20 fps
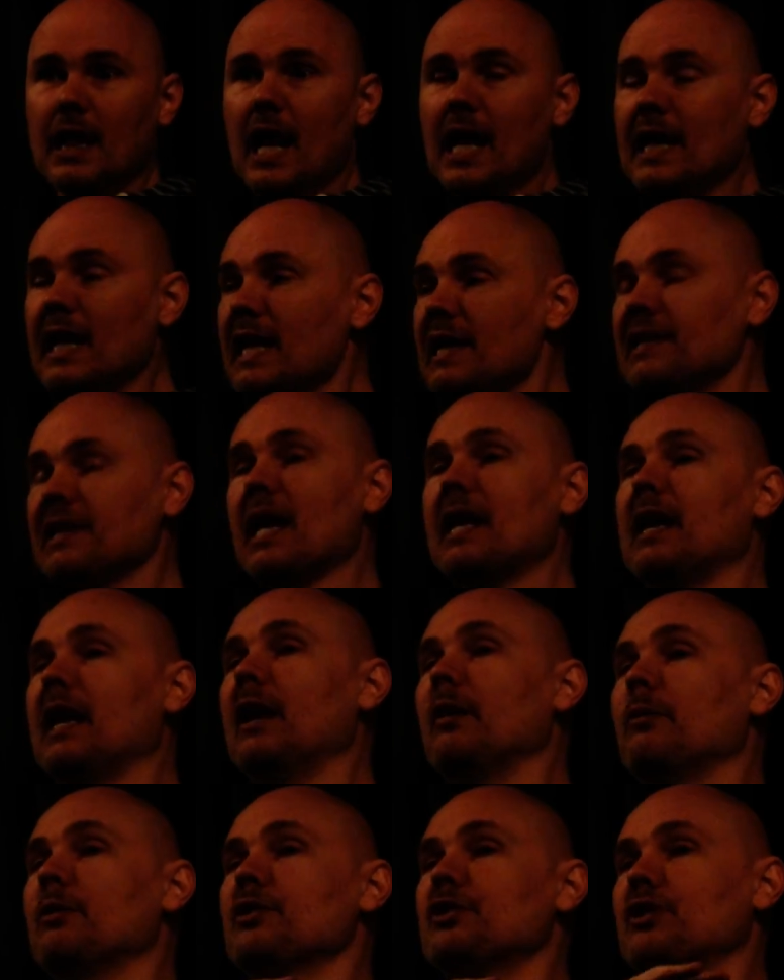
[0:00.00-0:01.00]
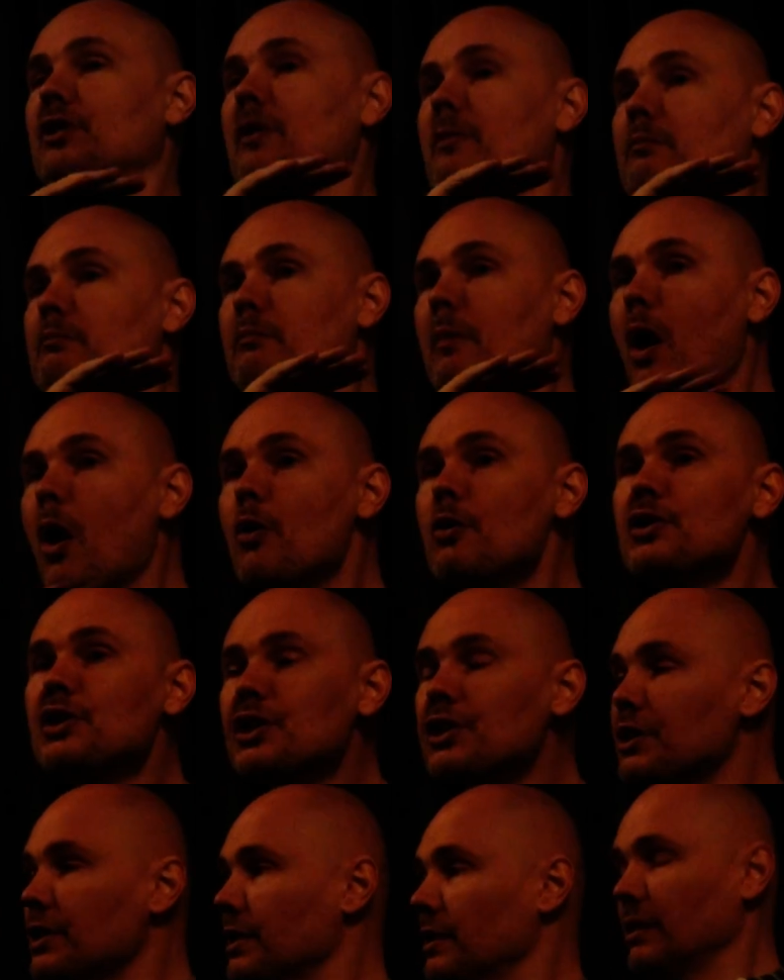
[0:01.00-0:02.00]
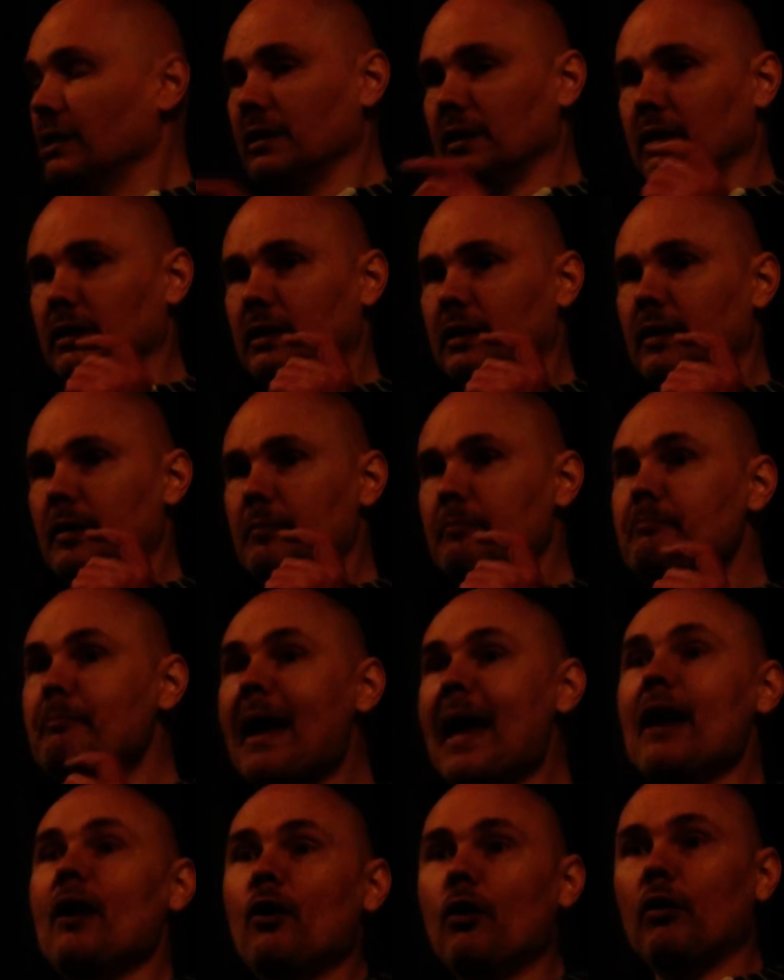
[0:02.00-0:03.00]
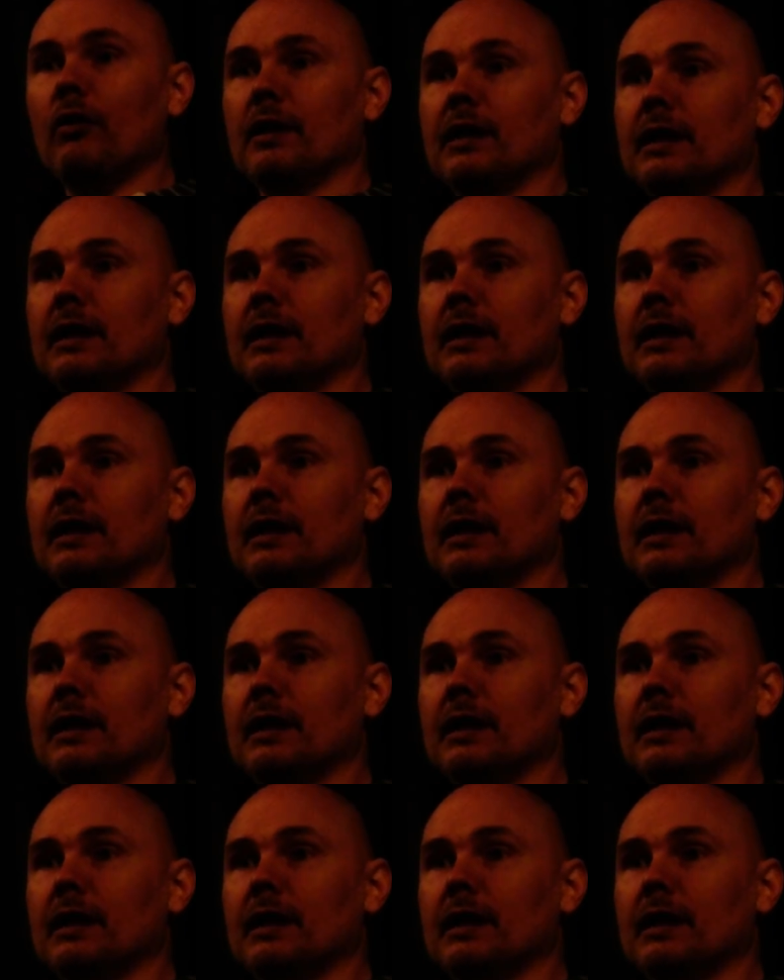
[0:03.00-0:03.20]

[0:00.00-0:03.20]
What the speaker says: And he said it was the most mail